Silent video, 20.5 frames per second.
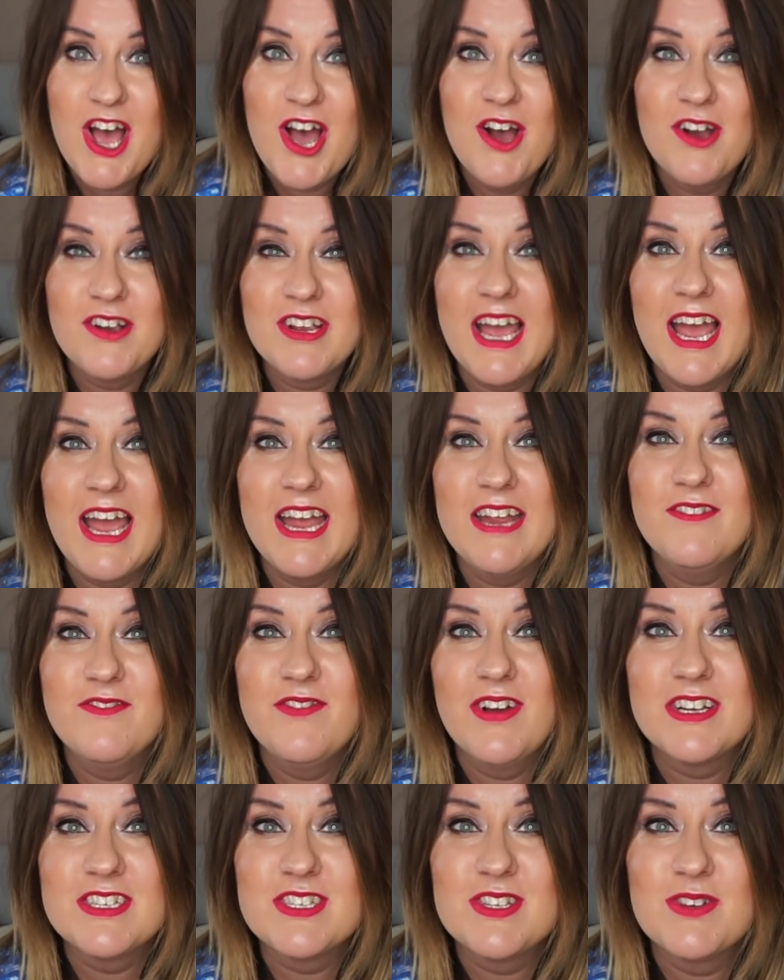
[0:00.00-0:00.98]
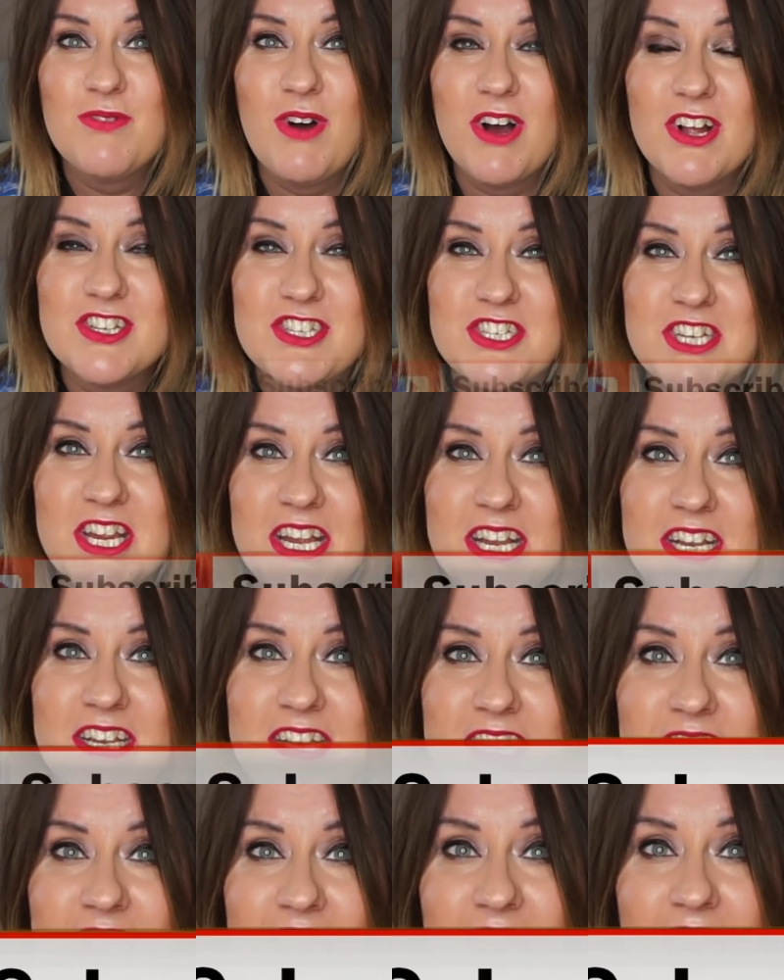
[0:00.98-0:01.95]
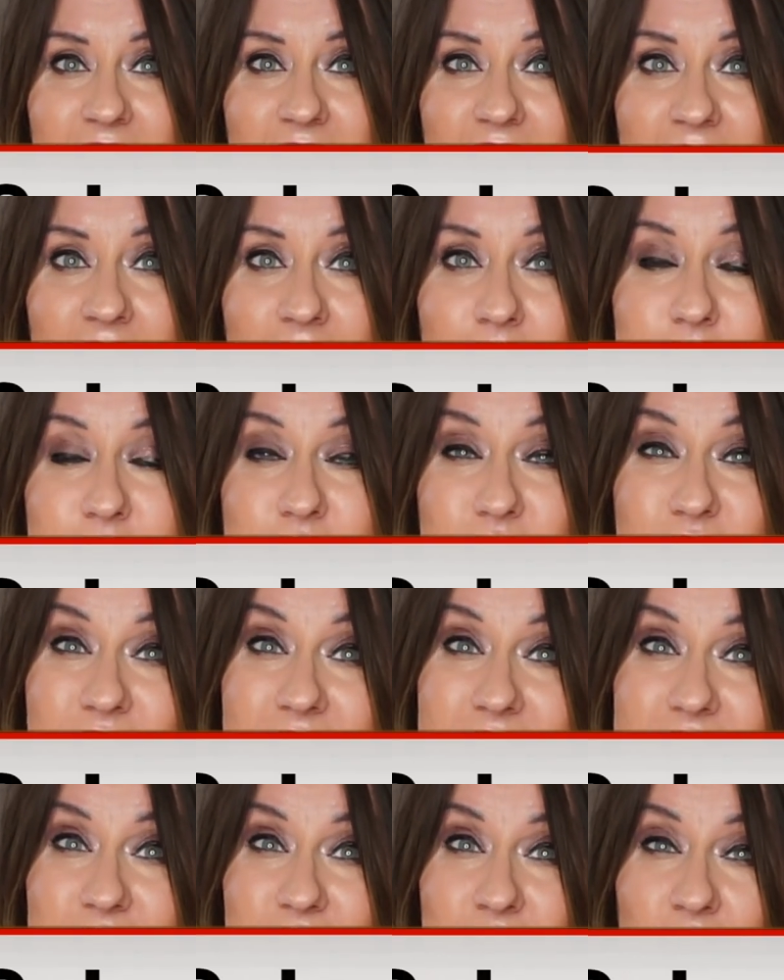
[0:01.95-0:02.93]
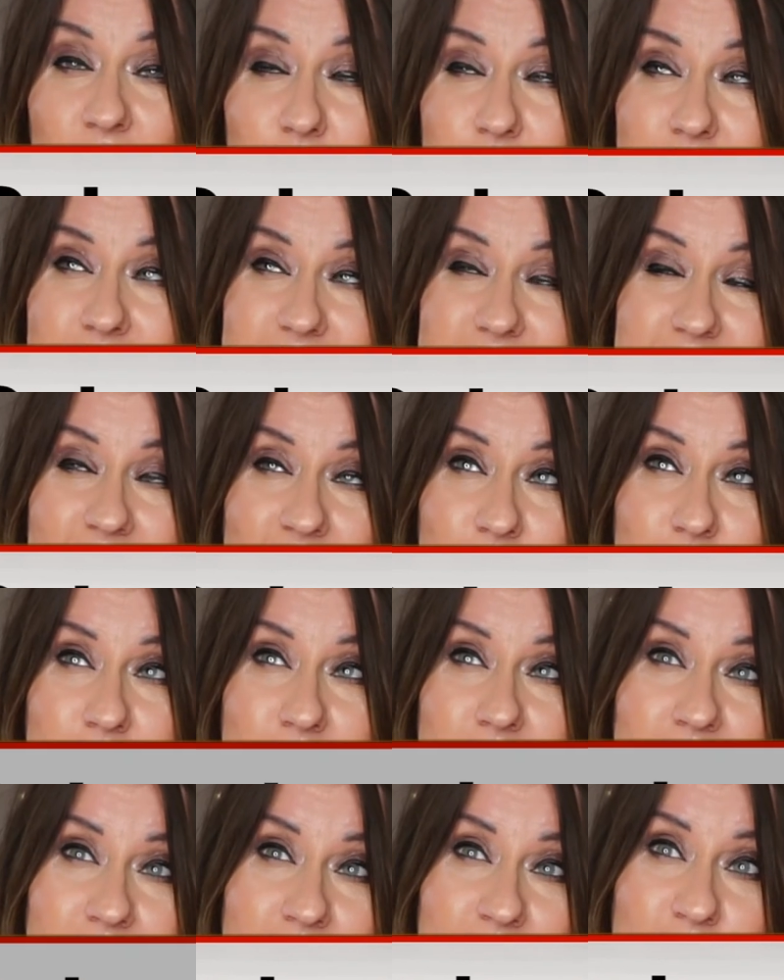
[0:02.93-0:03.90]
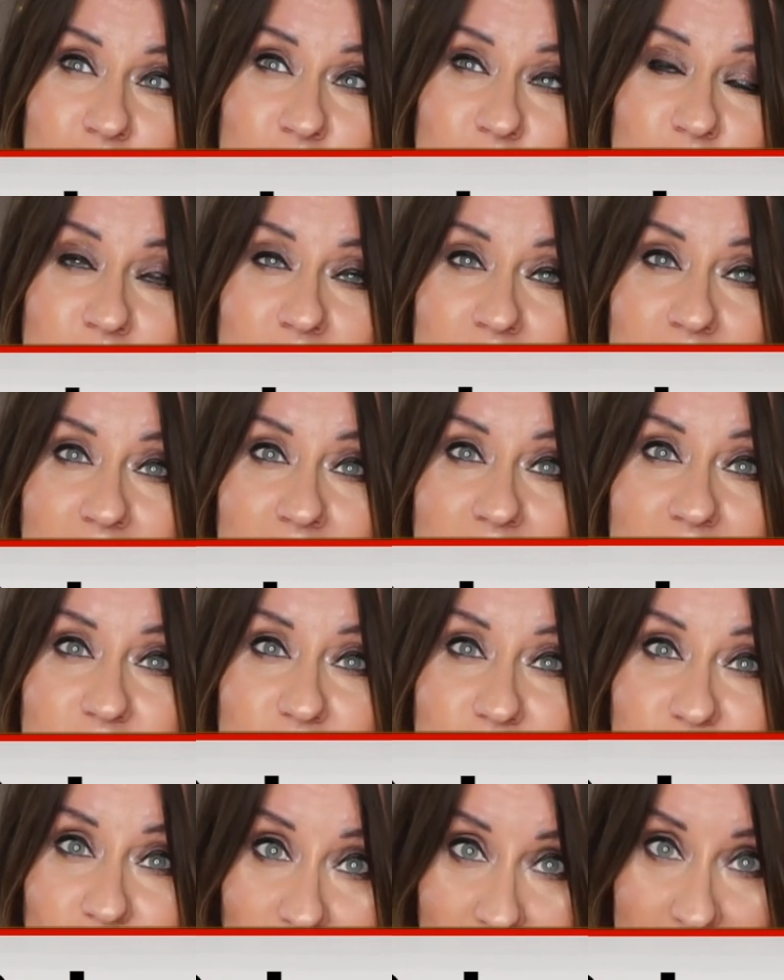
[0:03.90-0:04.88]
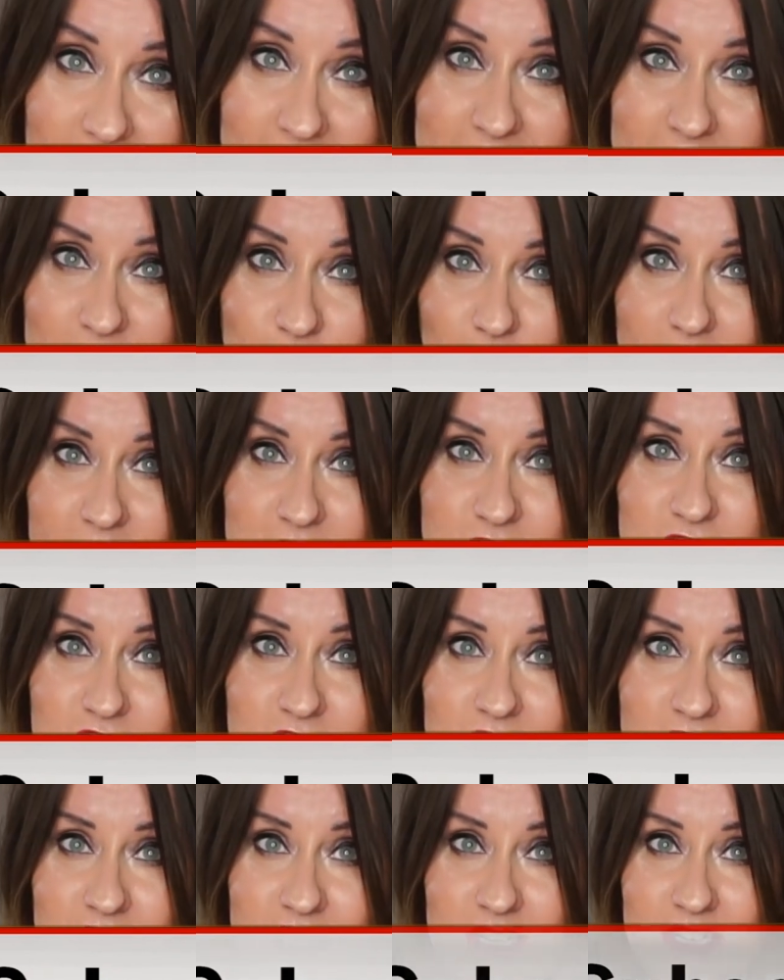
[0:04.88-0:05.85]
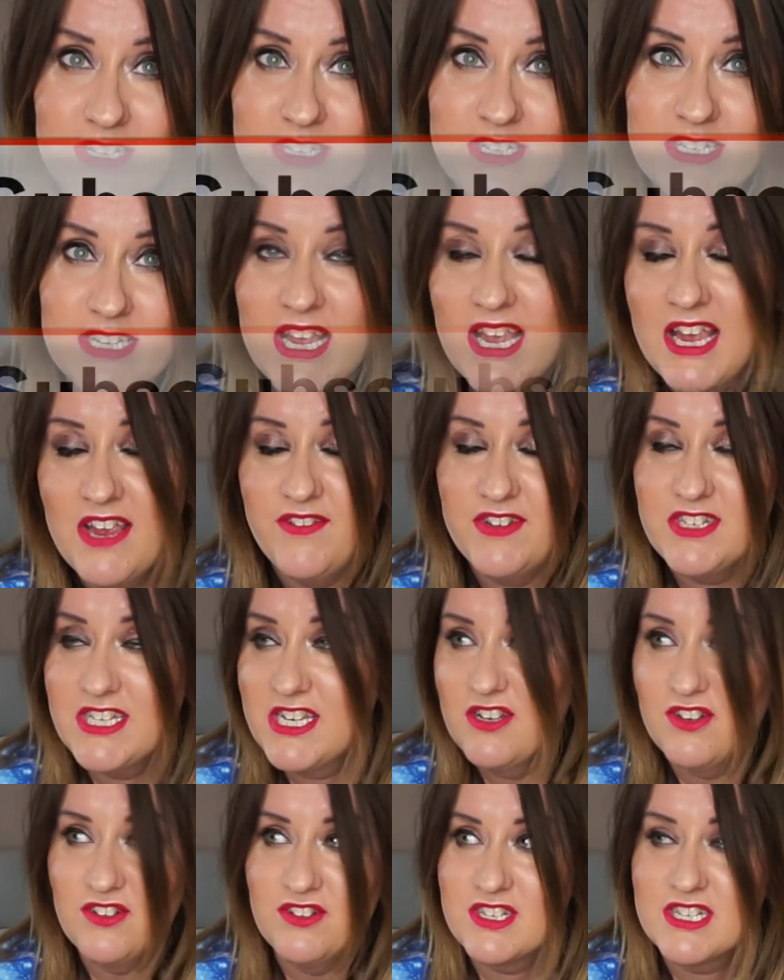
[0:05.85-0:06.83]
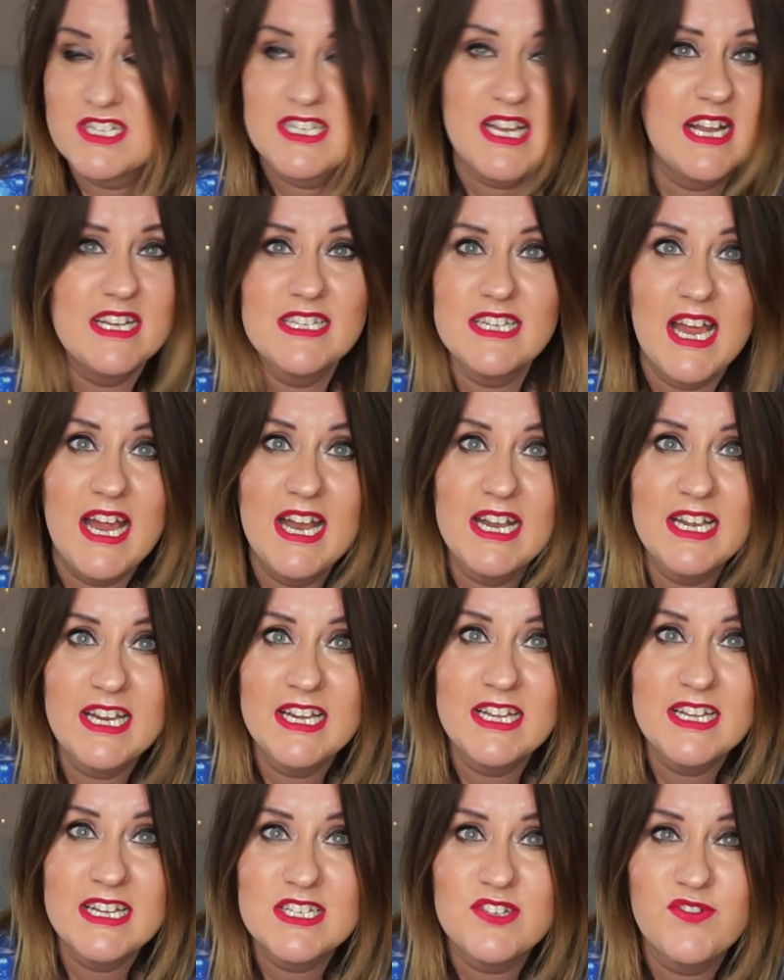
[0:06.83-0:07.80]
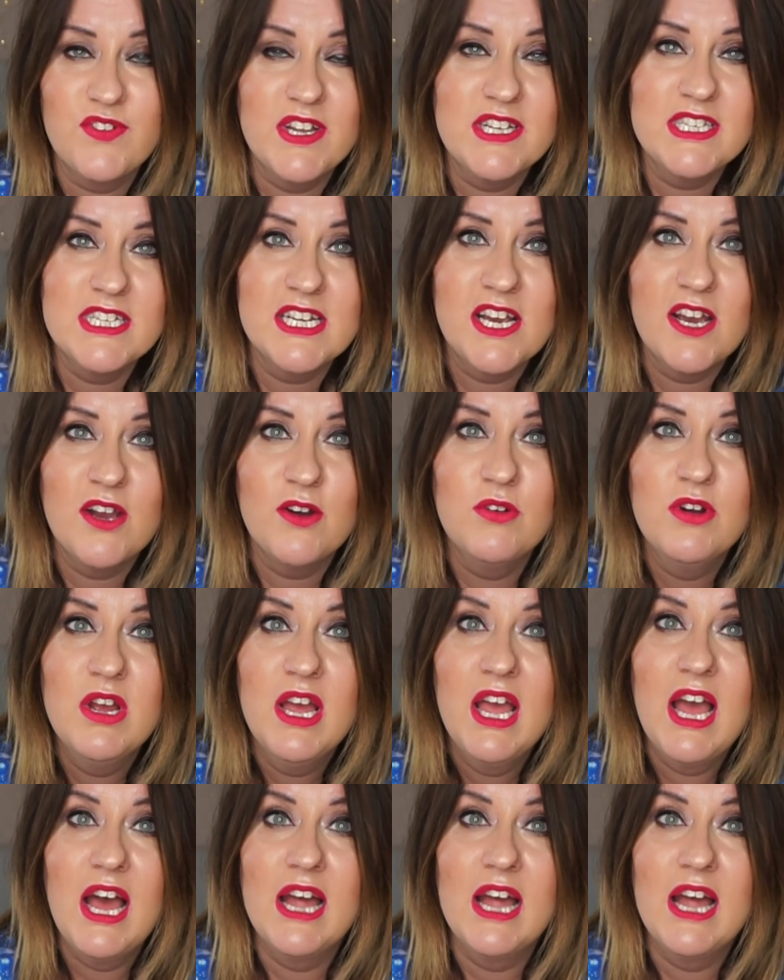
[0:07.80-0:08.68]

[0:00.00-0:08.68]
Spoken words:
Okay, thanks for watching. Don't forget to comment down below if you've got any questions, if you didn't understand any of this video,